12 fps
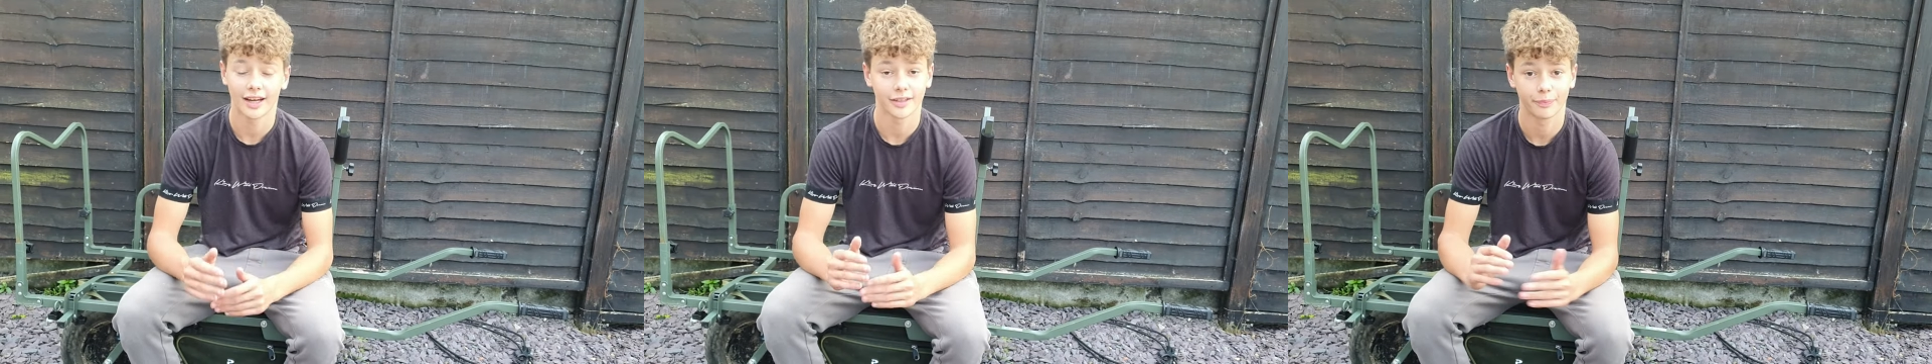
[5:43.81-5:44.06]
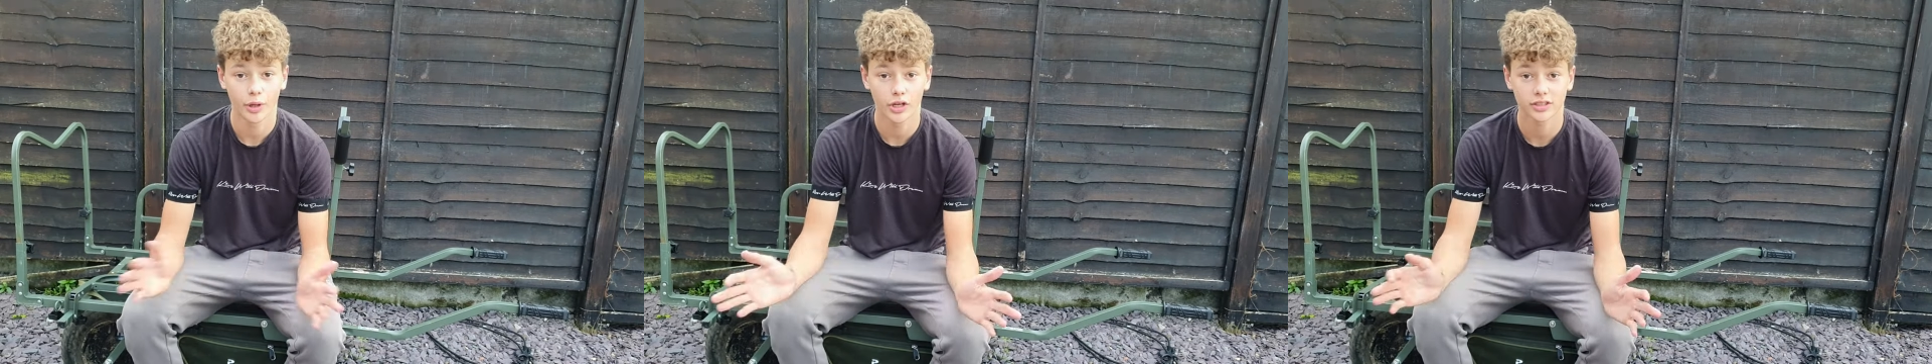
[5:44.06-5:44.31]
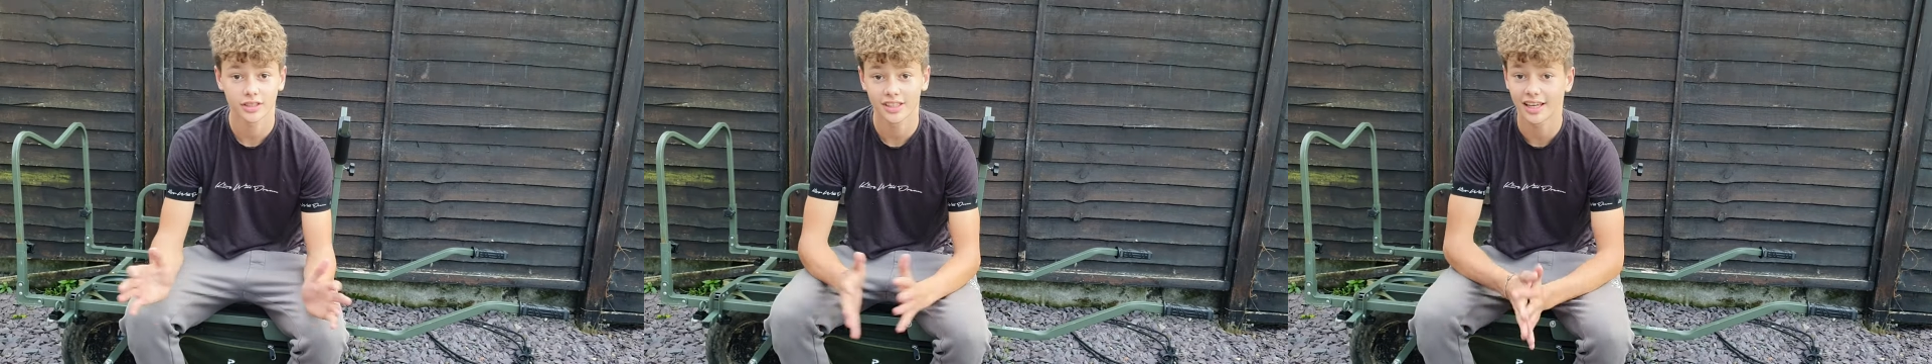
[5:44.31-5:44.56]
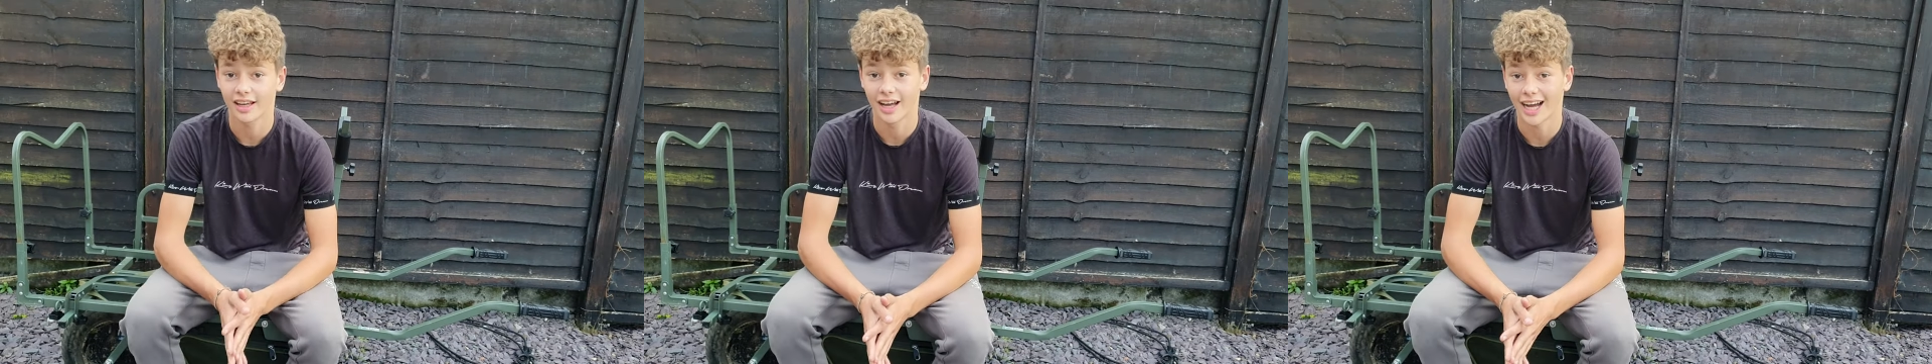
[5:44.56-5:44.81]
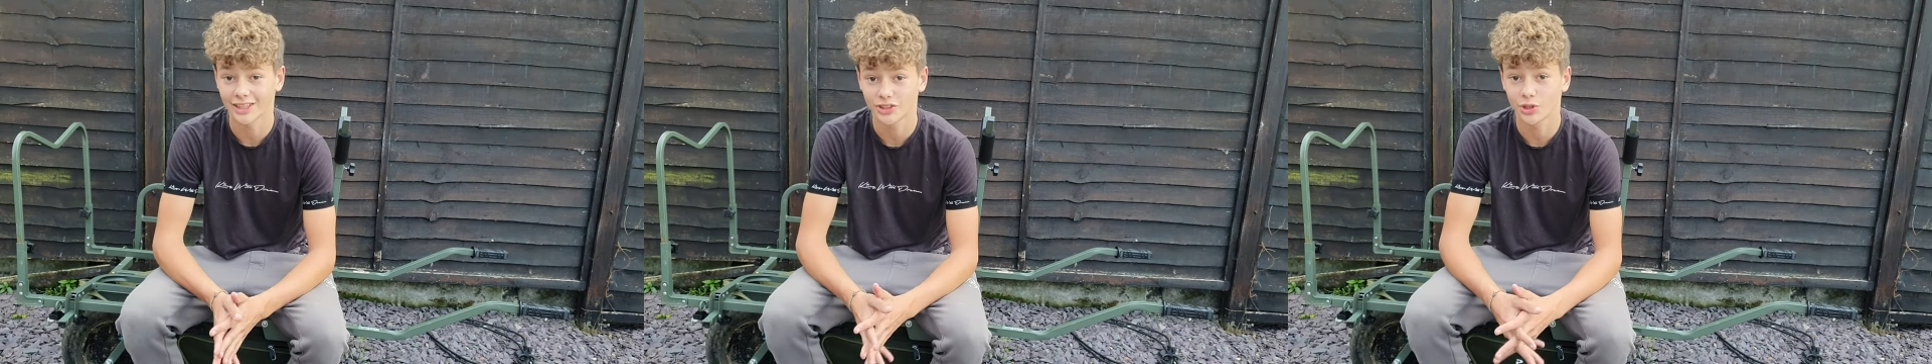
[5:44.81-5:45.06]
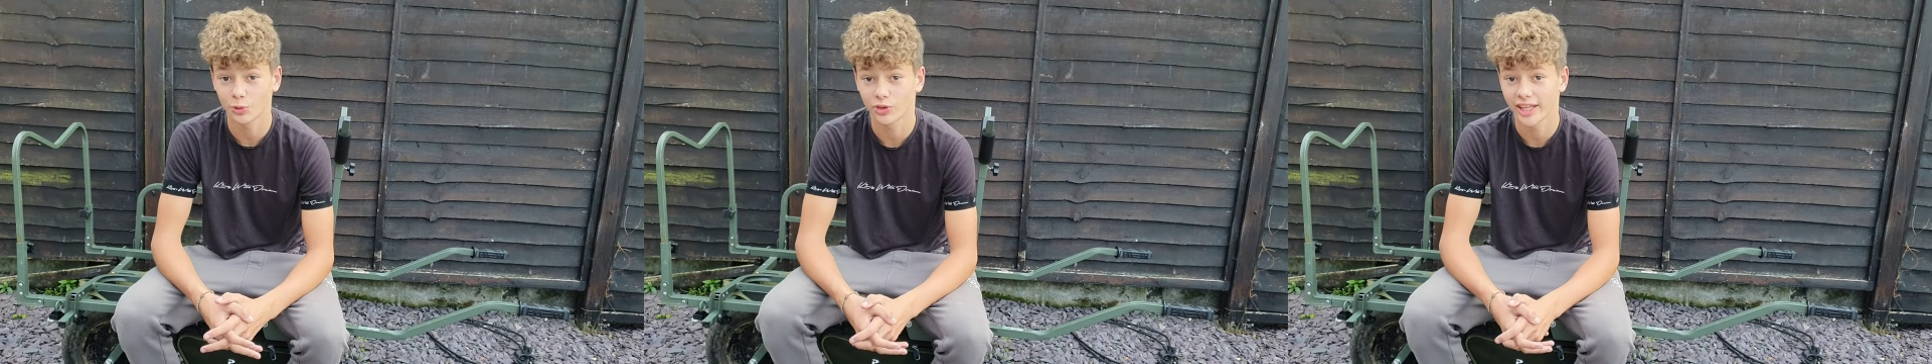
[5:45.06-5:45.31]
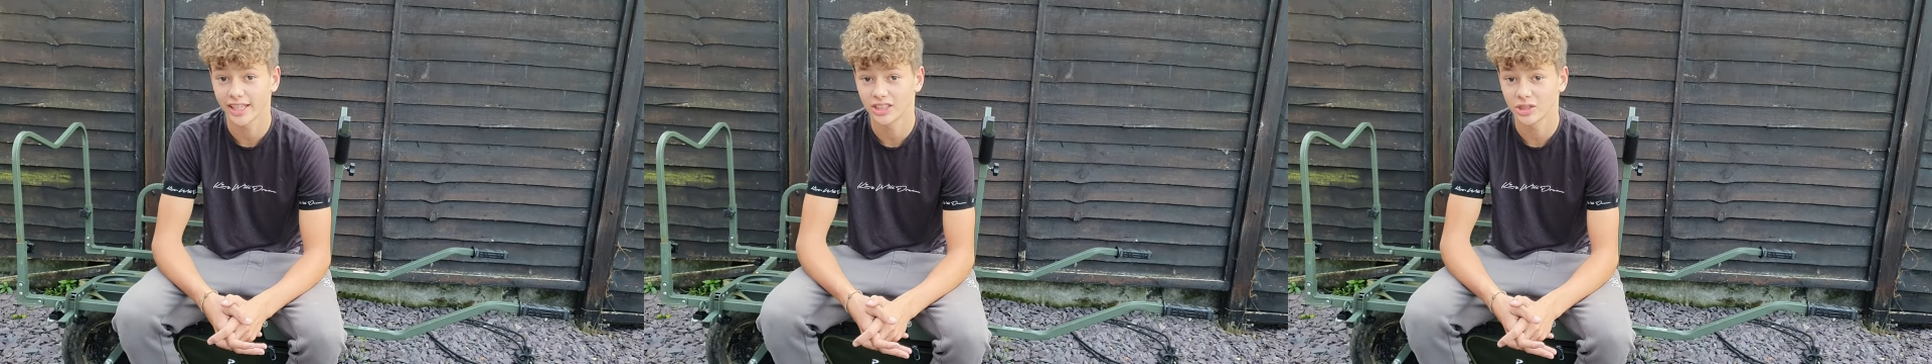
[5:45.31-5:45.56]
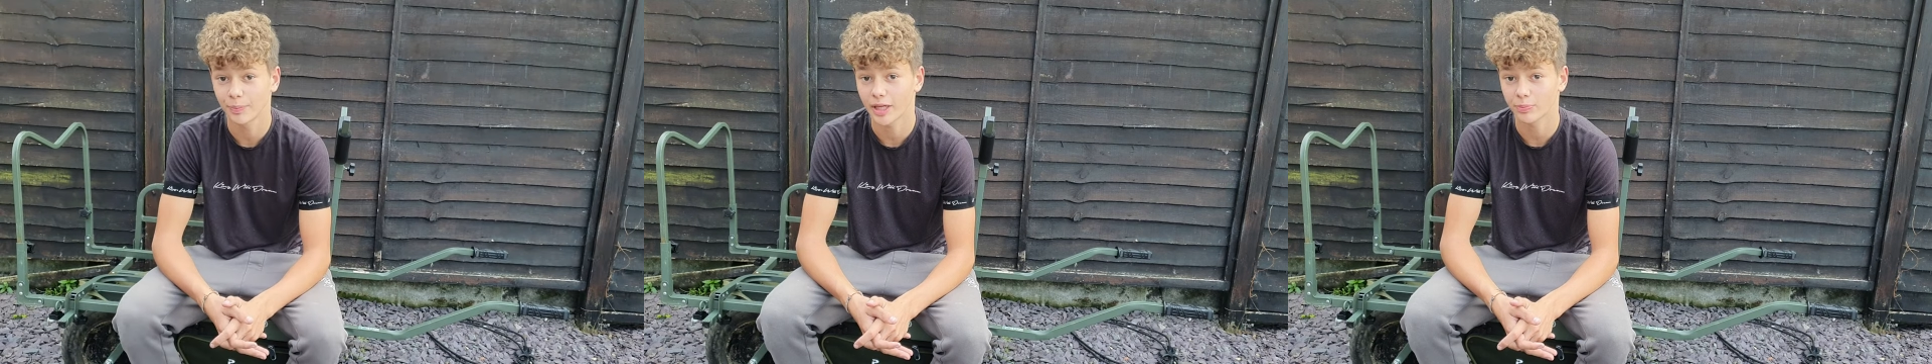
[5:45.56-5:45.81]
and personally I do think
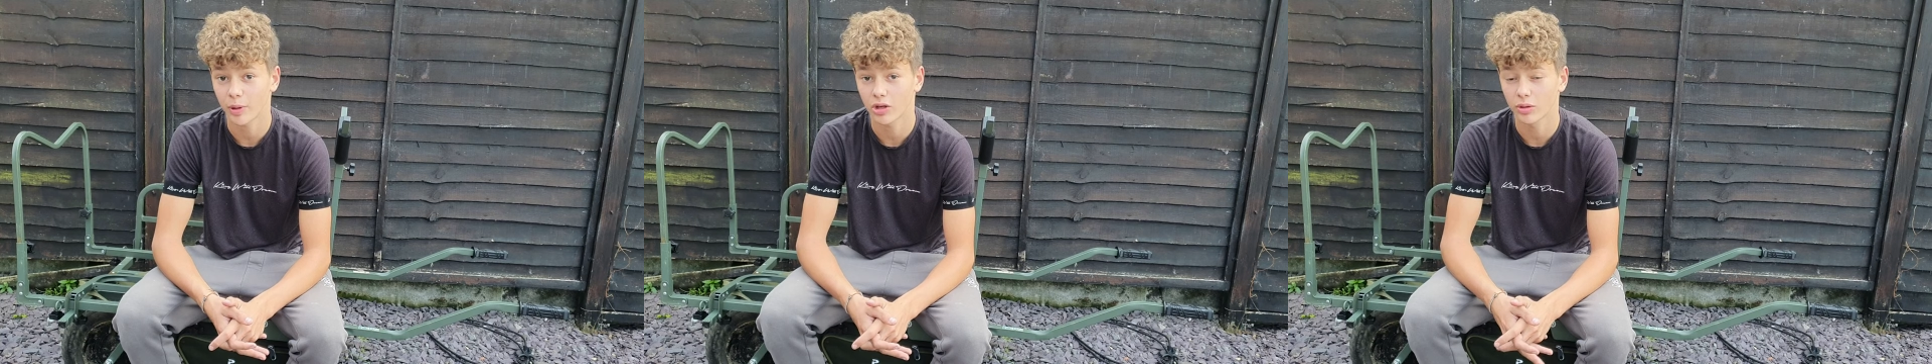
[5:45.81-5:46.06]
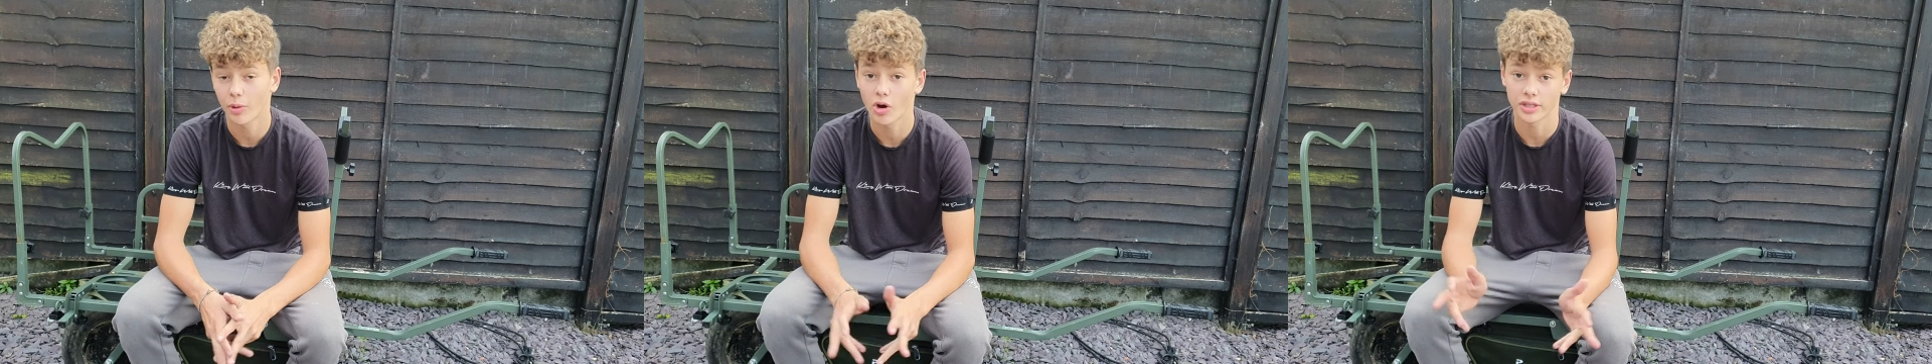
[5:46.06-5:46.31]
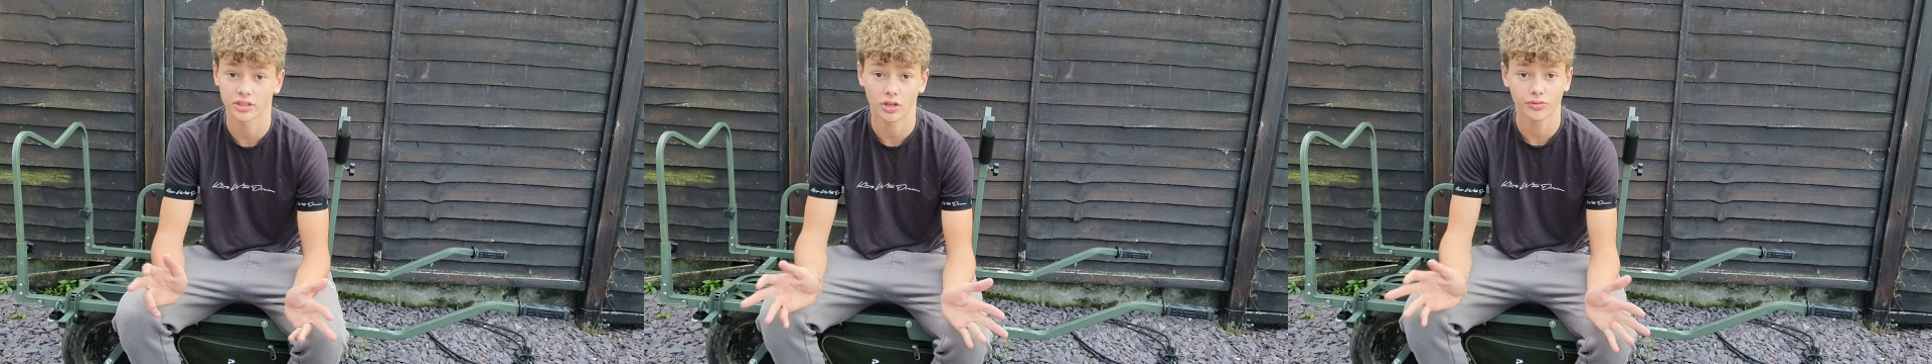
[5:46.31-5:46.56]
it's the best barrow on the market.